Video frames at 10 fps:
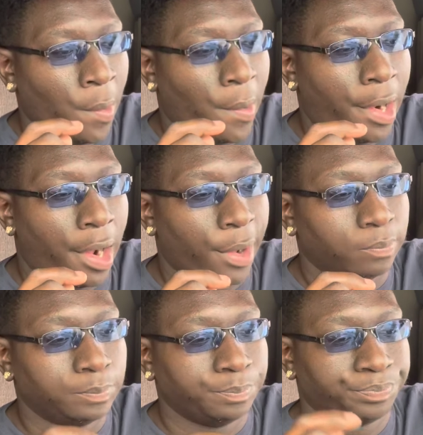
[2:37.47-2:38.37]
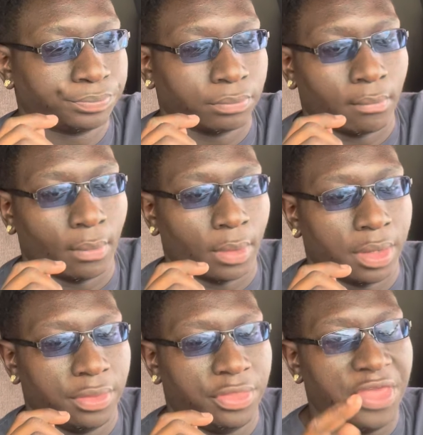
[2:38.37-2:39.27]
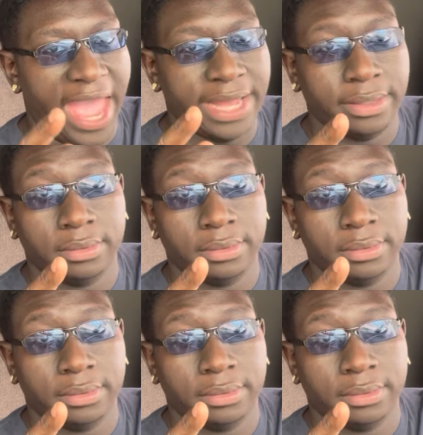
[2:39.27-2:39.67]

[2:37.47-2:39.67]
That,